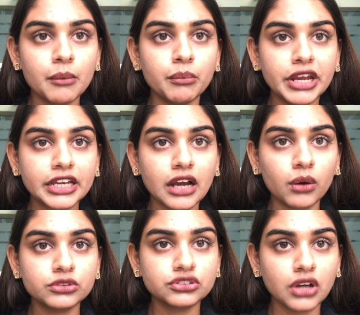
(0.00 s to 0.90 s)

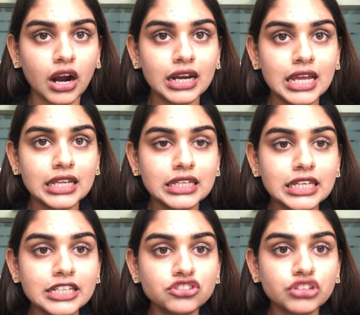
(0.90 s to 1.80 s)
breakout star
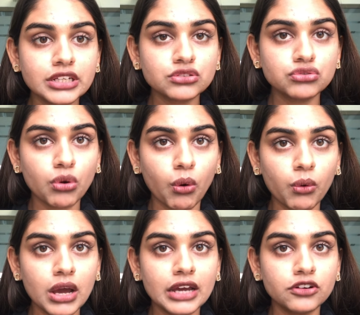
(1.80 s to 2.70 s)
Lee Jung-jae